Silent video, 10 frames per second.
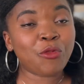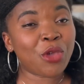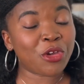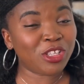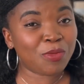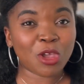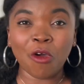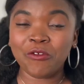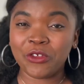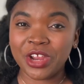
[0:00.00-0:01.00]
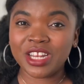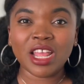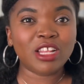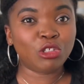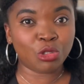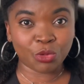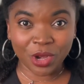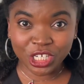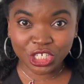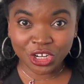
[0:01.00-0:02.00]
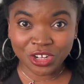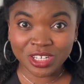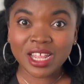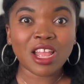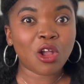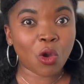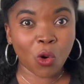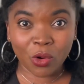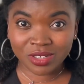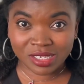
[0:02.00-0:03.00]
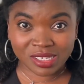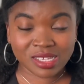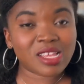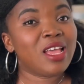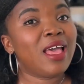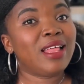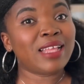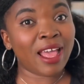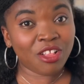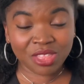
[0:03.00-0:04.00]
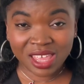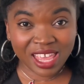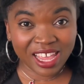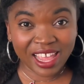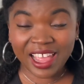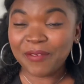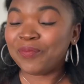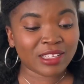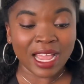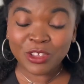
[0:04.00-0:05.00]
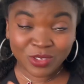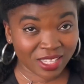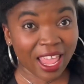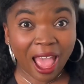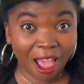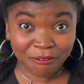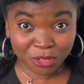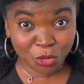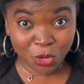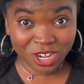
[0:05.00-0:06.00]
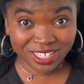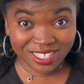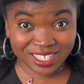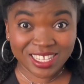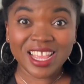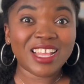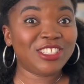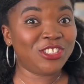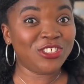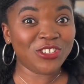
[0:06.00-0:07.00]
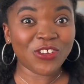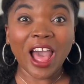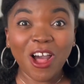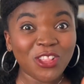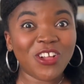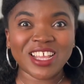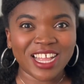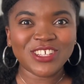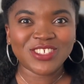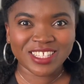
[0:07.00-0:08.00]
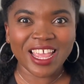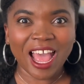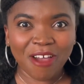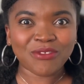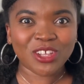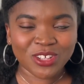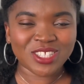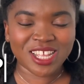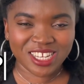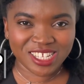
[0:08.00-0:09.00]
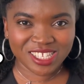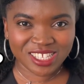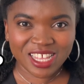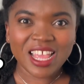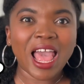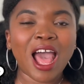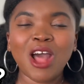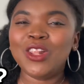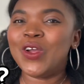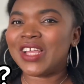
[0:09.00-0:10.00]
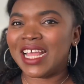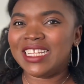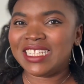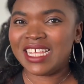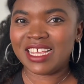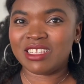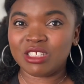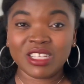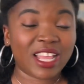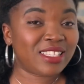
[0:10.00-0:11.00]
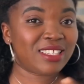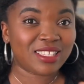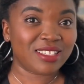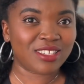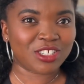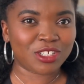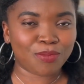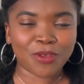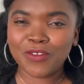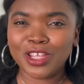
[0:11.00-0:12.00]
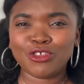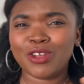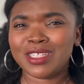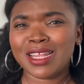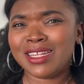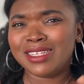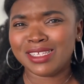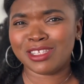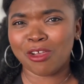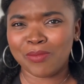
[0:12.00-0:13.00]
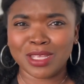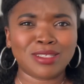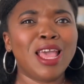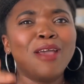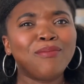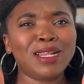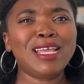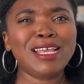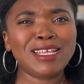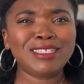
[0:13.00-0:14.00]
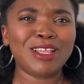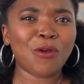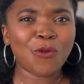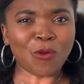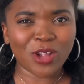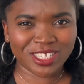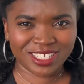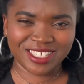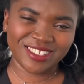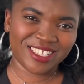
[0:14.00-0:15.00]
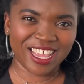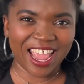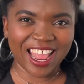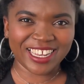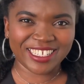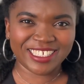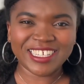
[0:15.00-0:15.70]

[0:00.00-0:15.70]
We're going to be covering duration, cost, healthcare. Can you stay afterwards? Do you know how long can you stay after your studies? How long can you take to get citizenship? If you're interested in these topics, please watch till the end.